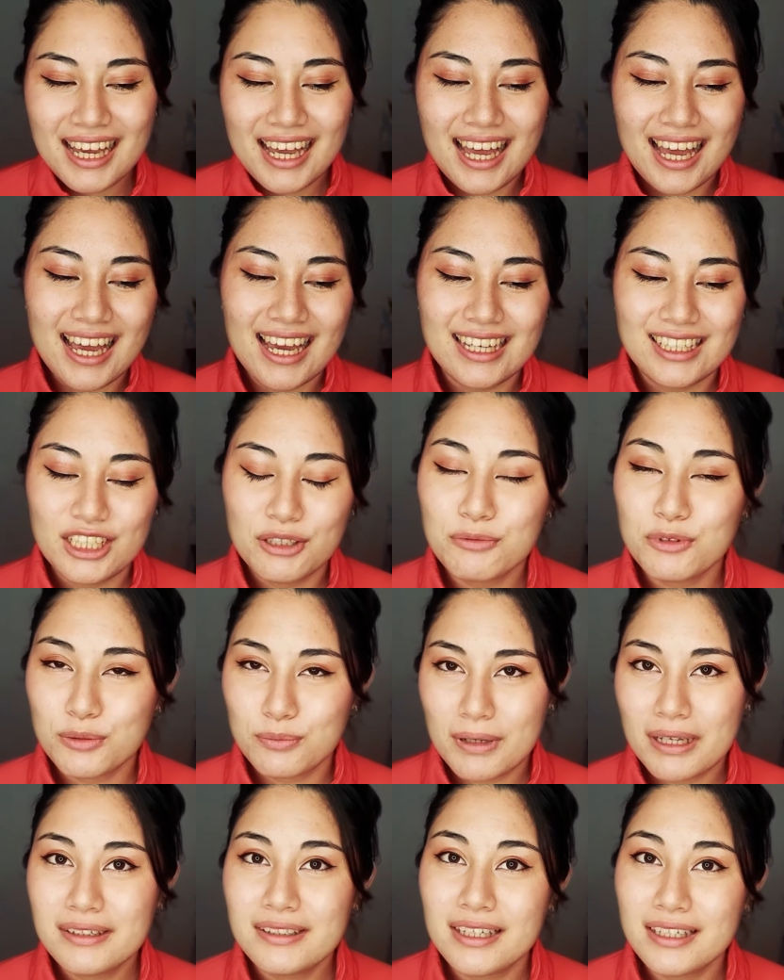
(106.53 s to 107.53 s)
and
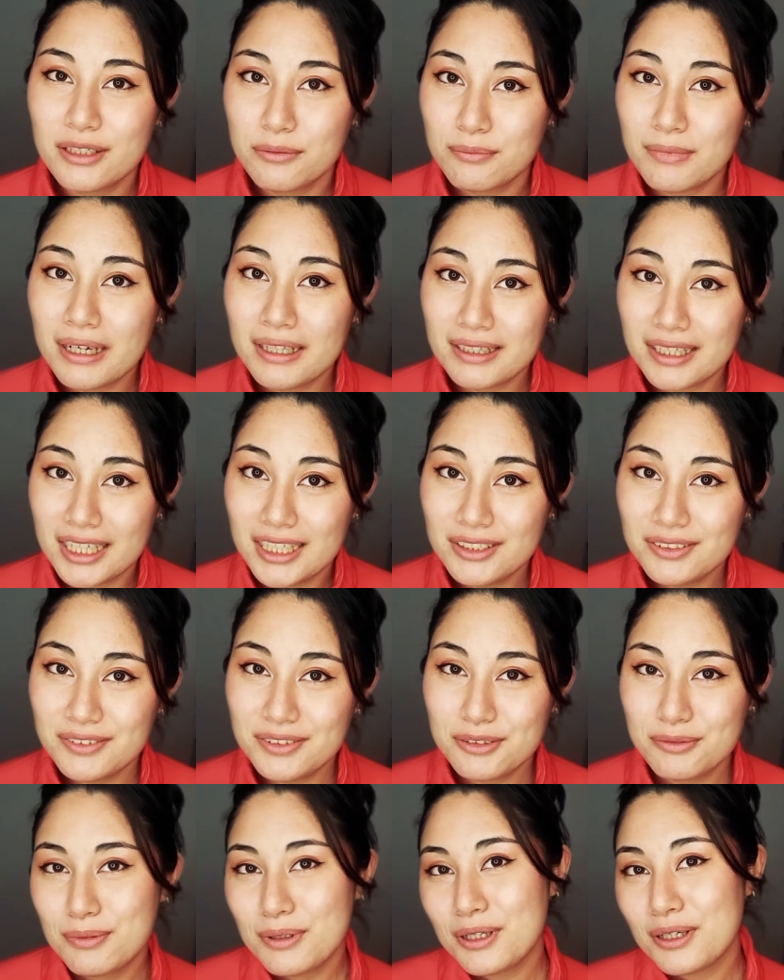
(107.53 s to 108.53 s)
implement that in my life
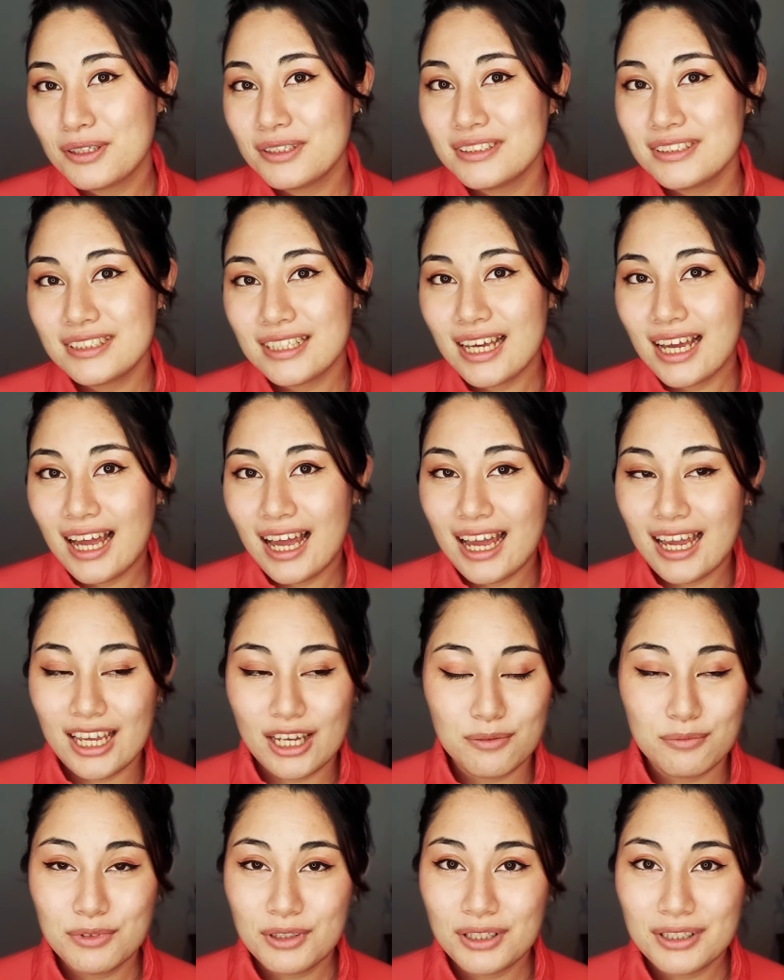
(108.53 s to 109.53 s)
because I
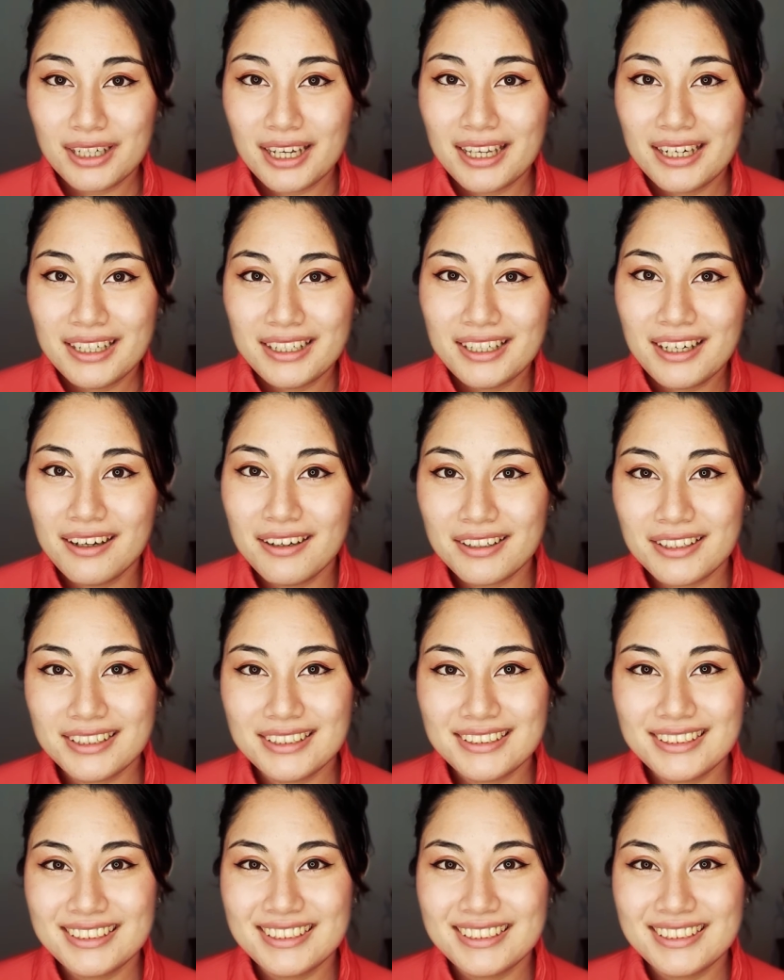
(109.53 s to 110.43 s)
am not getting younger.